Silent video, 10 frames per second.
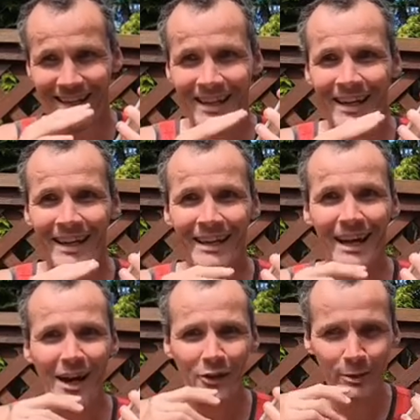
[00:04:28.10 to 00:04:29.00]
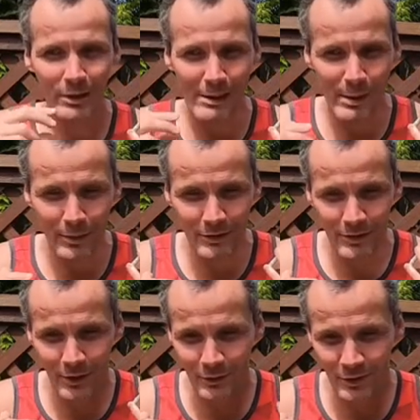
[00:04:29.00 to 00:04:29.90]
How do blind people know to
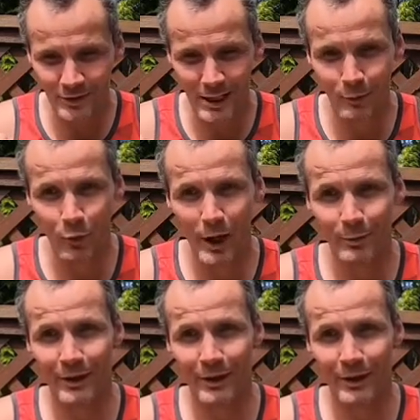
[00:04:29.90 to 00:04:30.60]
stop wiping?